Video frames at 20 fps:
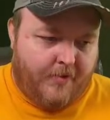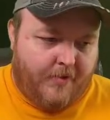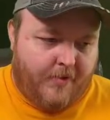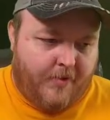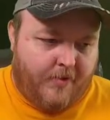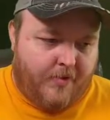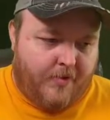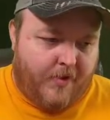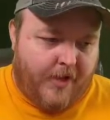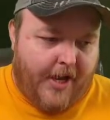
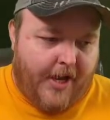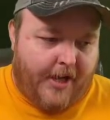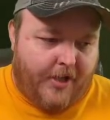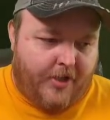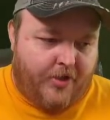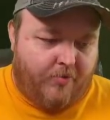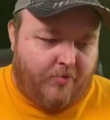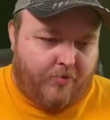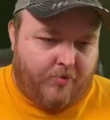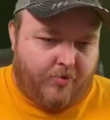So the
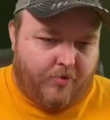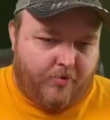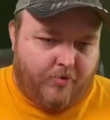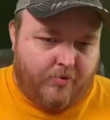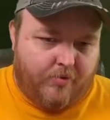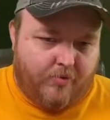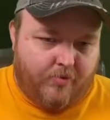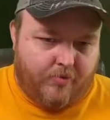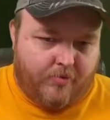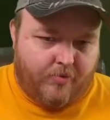
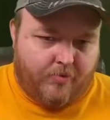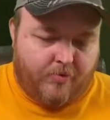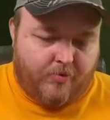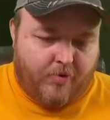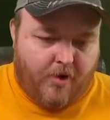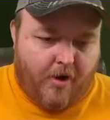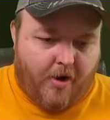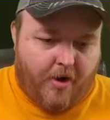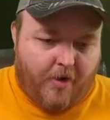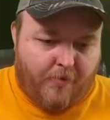actual
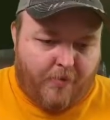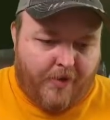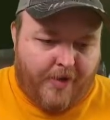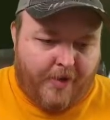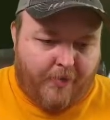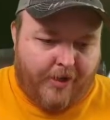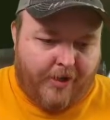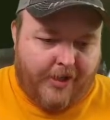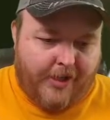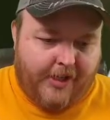hardware
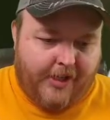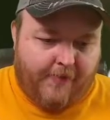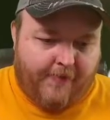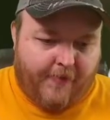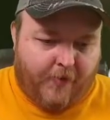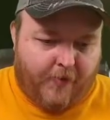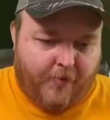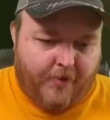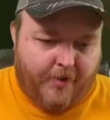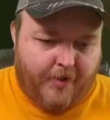that we need
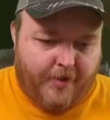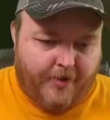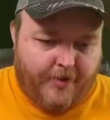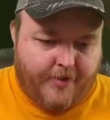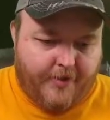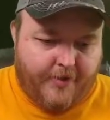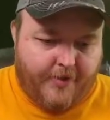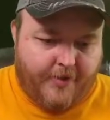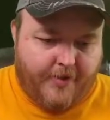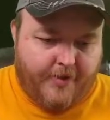for it
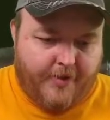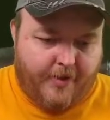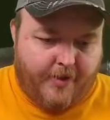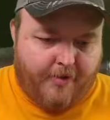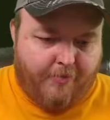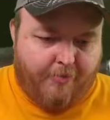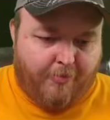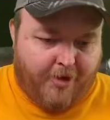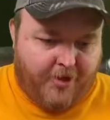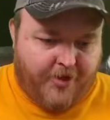is
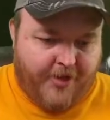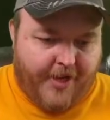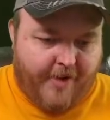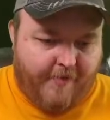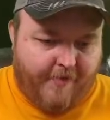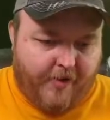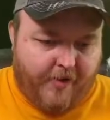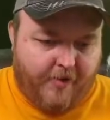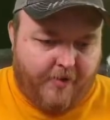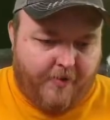much heavier.